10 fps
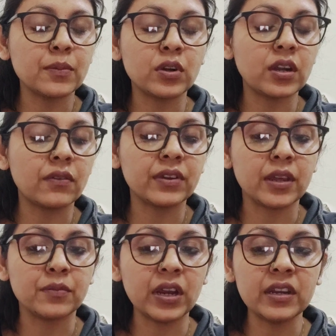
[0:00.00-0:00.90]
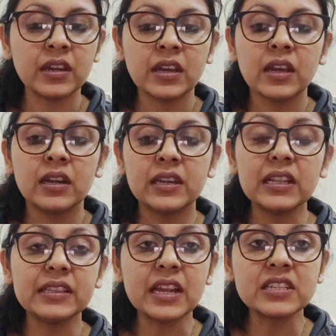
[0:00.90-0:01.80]
game or love game, right?
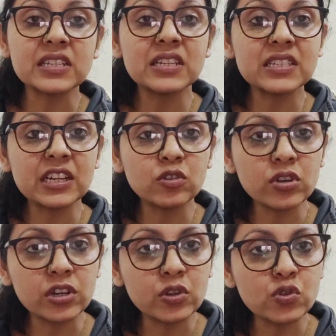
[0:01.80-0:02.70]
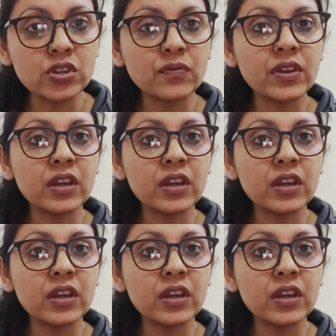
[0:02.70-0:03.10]
Till then, just listen to your intuition.